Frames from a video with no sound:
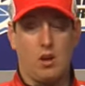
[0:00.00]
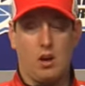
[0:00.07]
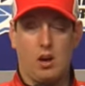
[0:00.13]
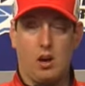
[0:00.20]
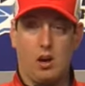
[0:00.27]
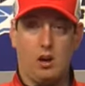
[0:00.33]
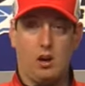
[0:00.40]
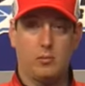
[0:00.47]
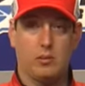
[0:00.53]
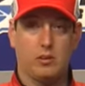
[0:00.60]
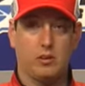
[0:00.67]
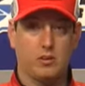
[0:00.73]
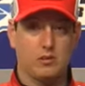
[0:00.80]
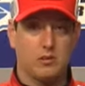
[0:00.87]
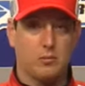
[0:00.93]
I'm a
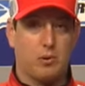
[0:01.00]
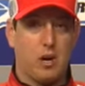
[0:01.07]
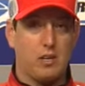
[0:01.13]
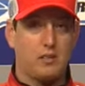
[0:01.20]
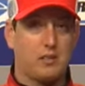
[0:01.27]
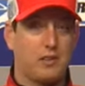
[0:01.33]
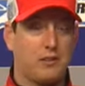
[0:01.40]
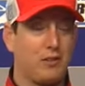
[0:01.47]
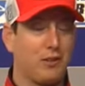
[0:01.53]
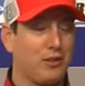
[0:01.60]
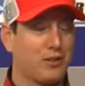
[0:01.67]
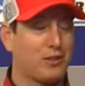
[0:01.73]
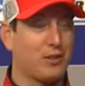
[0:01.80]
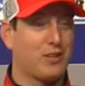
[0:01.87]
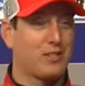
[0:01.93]
little surprised that I feel
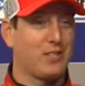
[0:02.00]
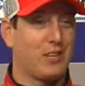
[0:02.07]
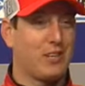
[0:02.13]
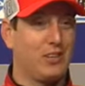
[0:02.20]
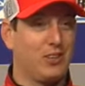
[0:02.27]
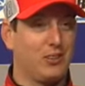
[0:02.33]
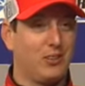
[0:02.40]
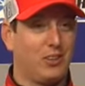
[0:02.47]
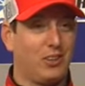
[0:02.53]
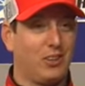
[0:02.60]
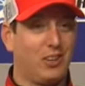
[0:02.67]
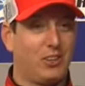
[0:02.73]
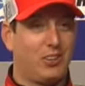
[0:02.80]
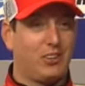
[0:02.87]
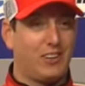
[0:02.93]
as good as I do, you
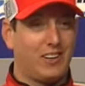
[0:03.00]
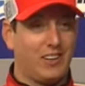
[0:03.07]
know.